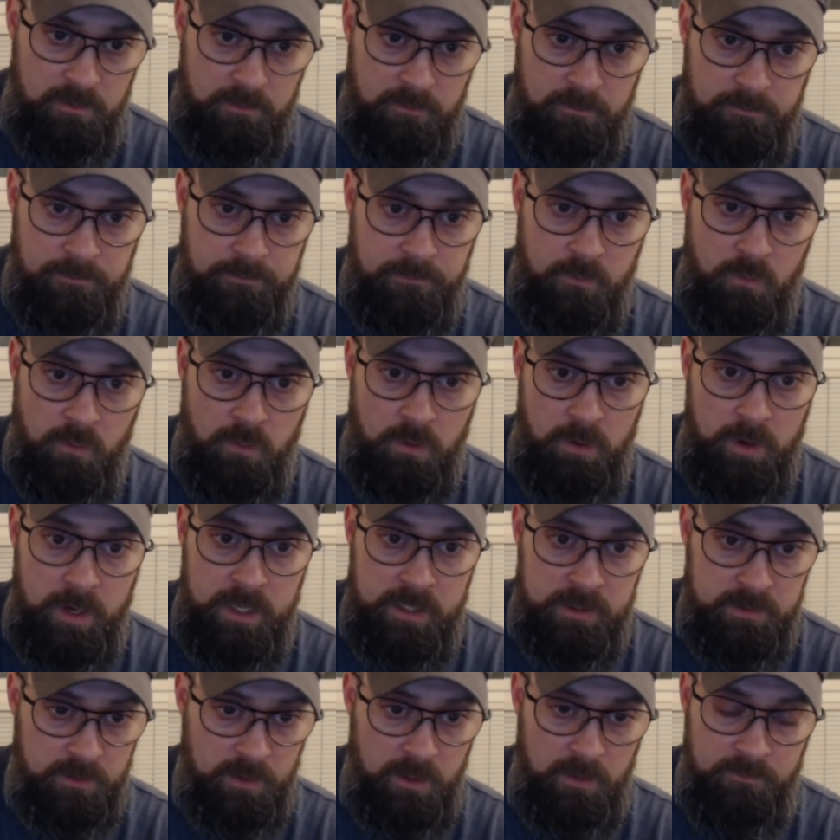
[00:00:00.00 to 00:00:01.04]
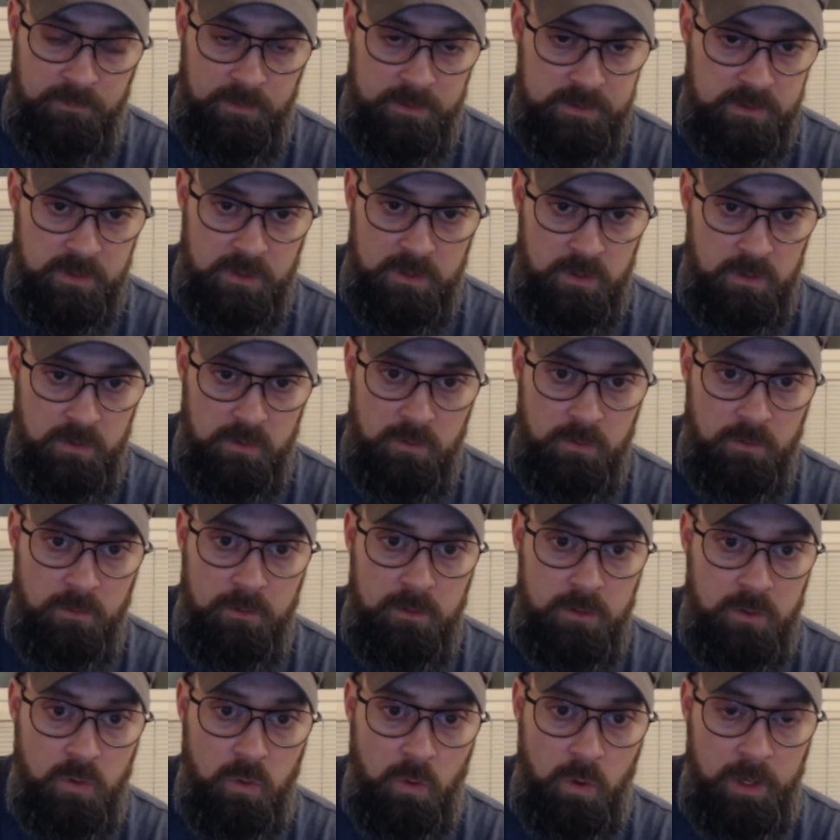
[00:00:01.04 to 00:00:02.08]
for if it's a new
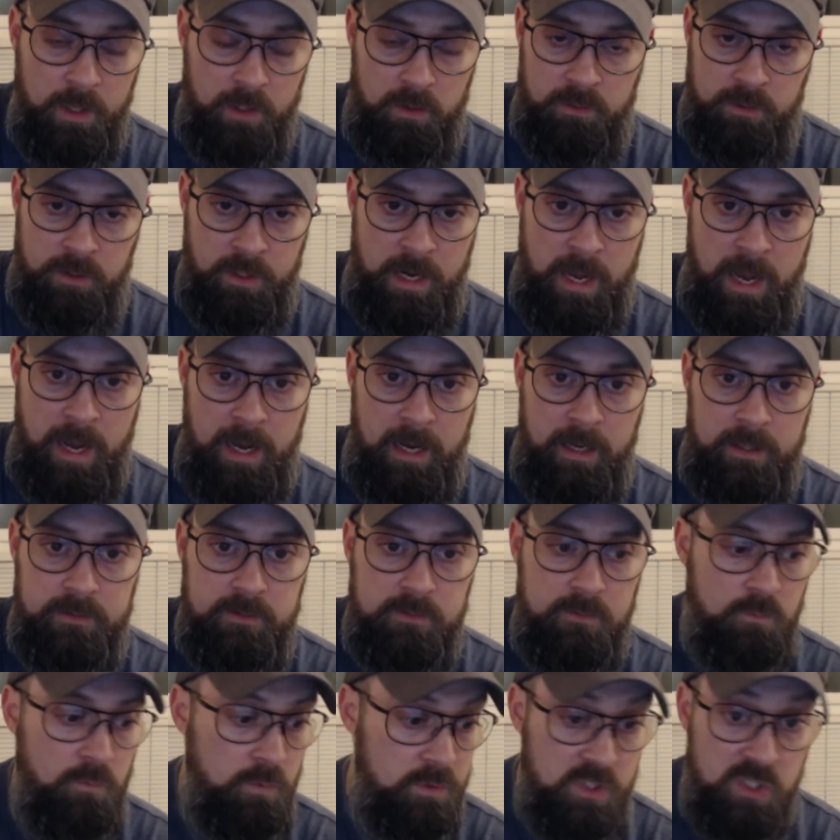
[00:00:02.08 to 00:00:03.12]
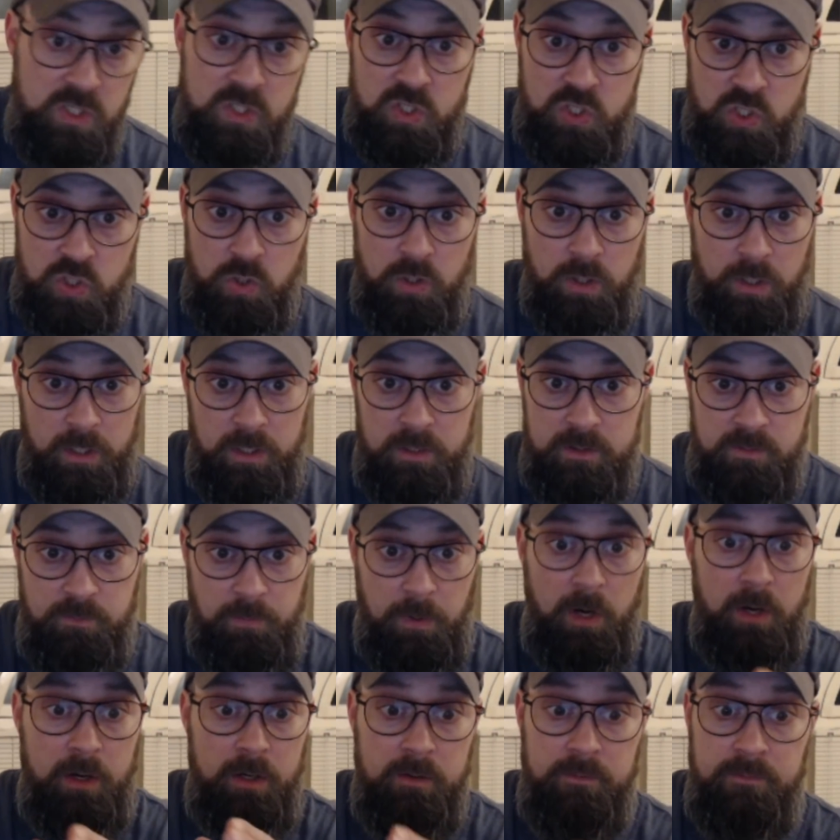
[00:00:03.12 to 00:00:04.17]
coil or not, which it should. It's
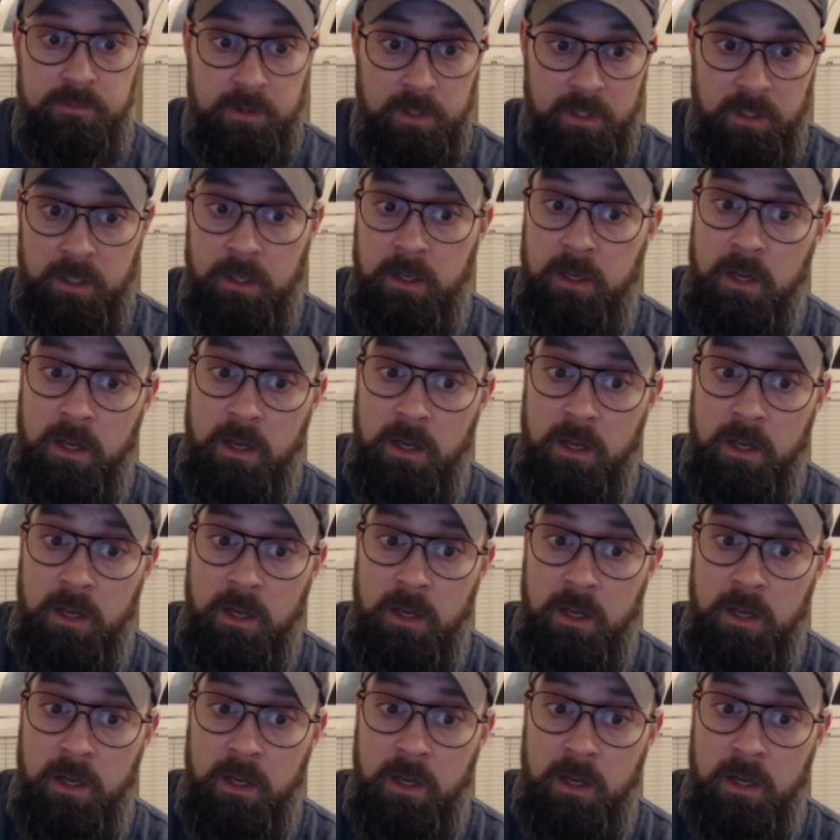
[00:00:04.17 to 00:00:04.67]
part of the